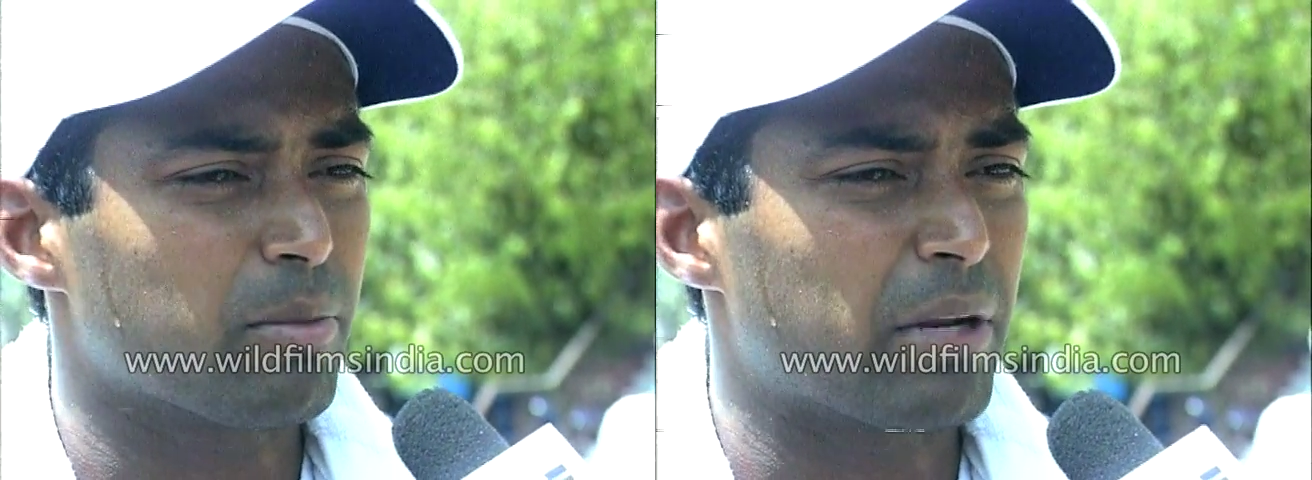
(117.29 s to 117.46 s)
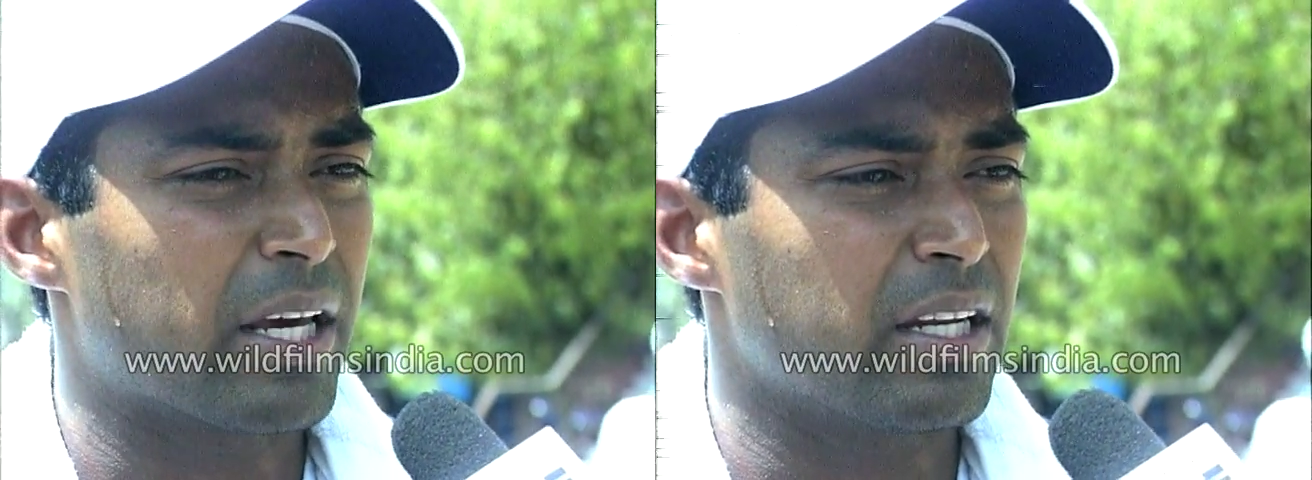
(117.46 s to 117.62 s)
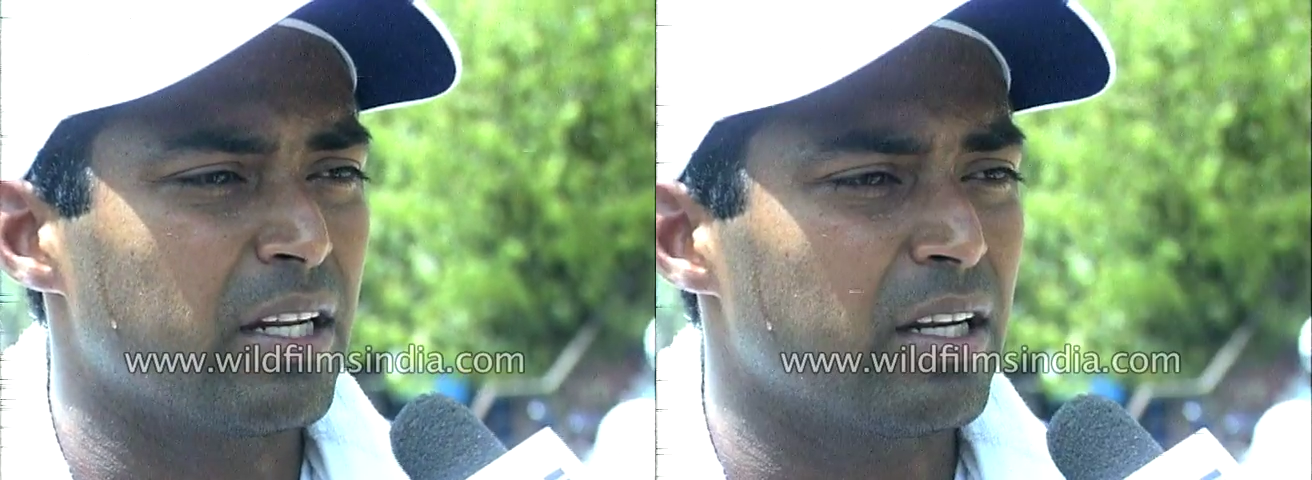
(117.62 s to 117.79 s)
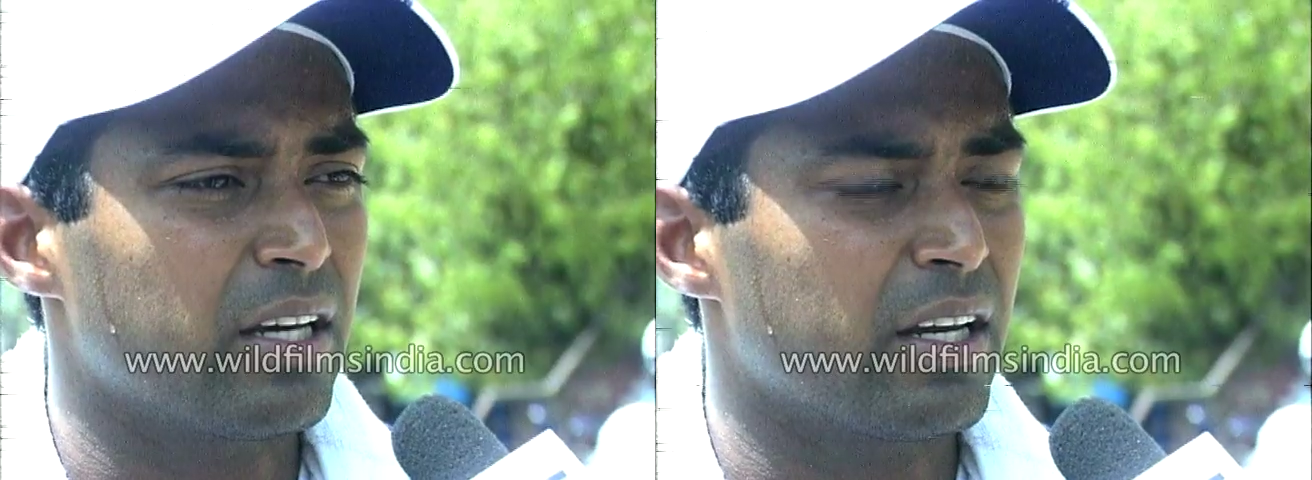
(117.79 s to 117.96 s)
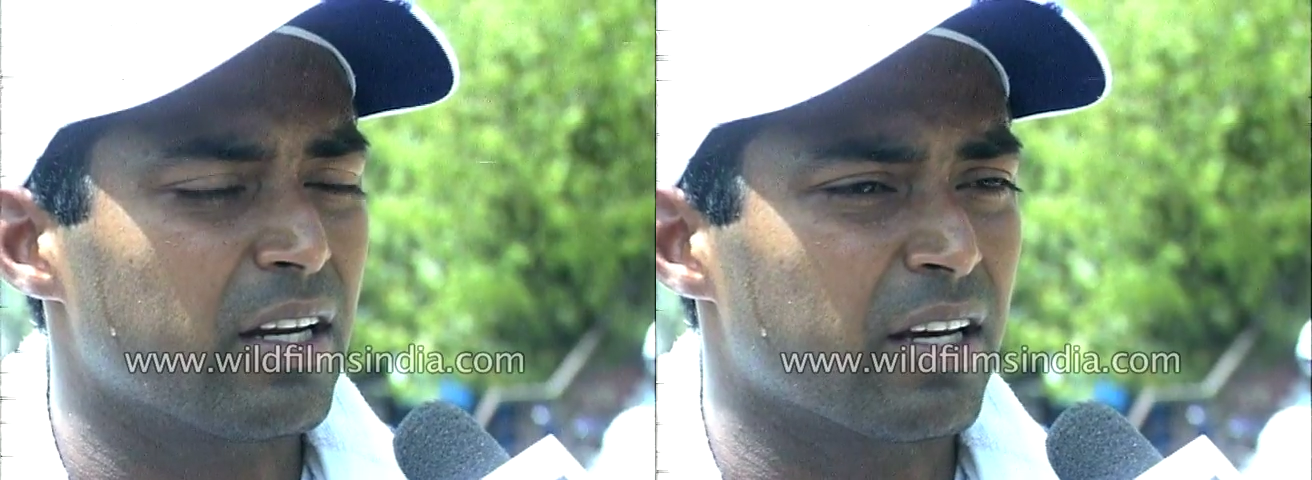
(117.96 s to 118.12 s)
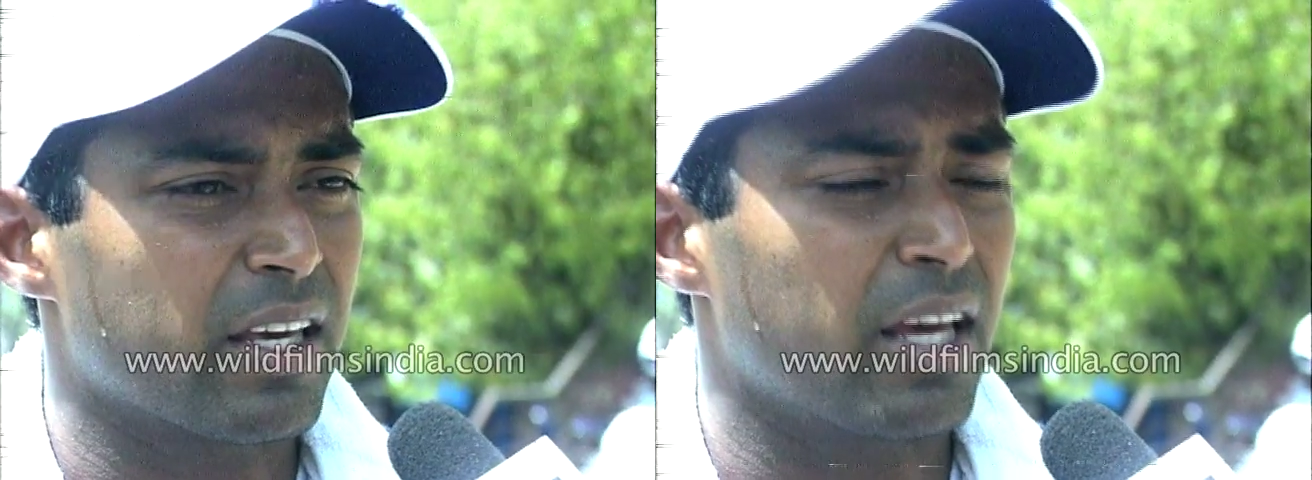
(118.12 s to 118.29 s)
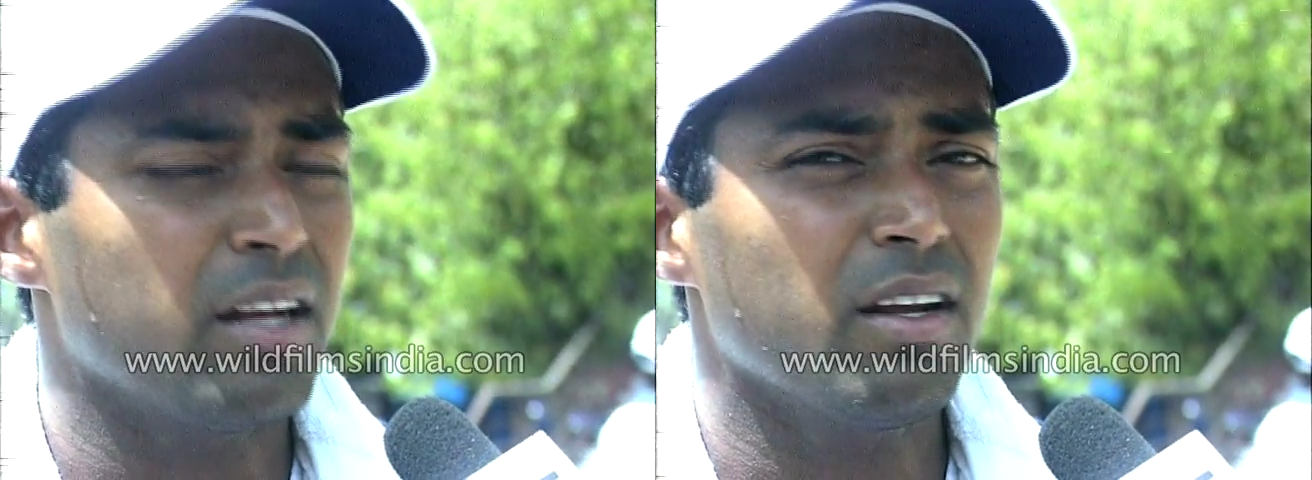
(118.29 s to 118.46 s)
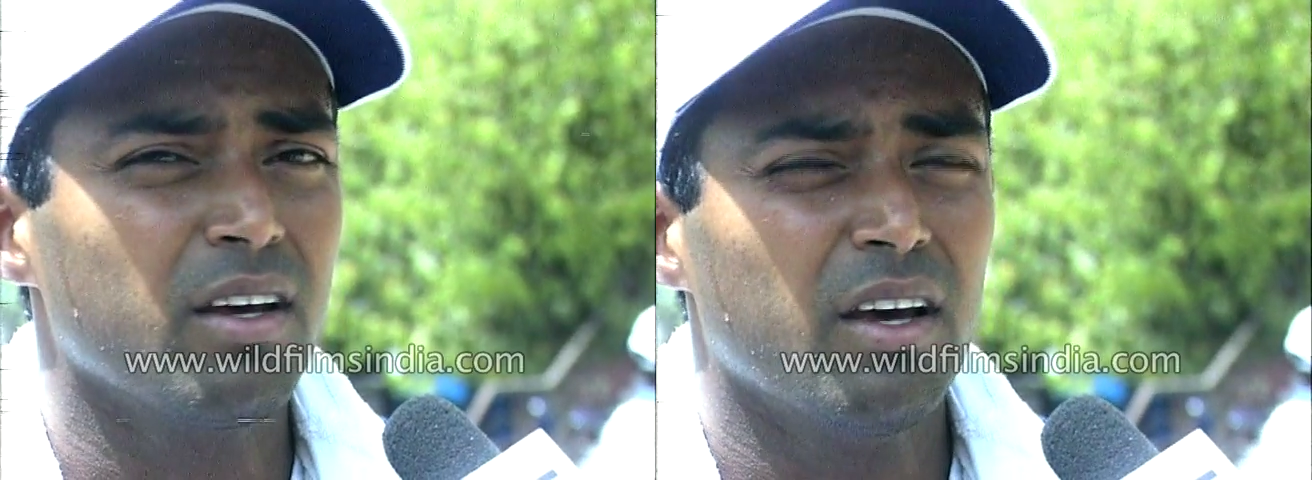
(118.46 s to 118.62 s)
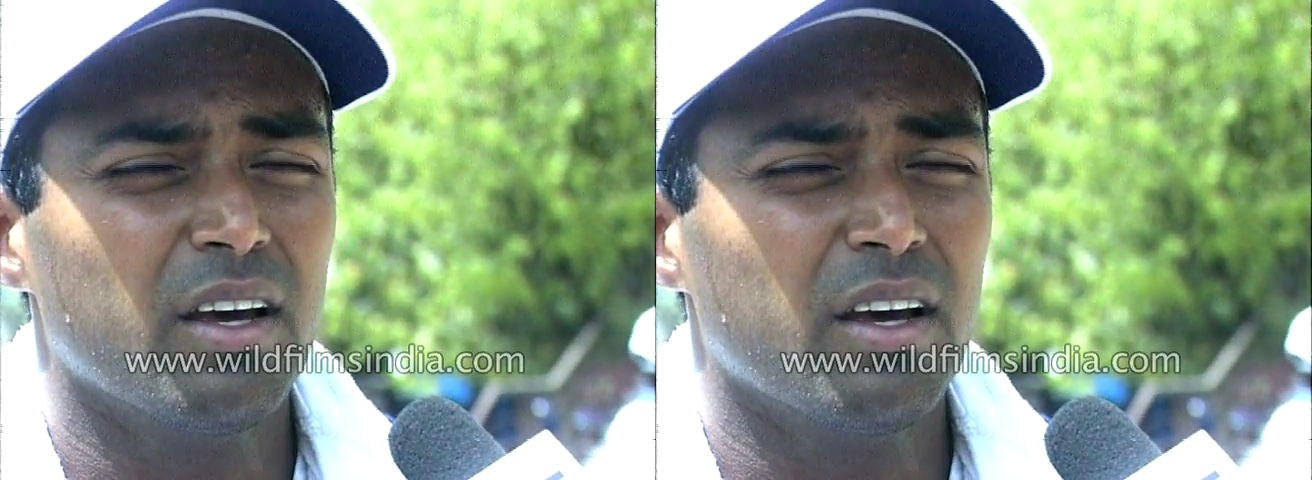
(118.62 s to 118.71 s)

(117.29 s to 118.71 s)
We're playing in India again,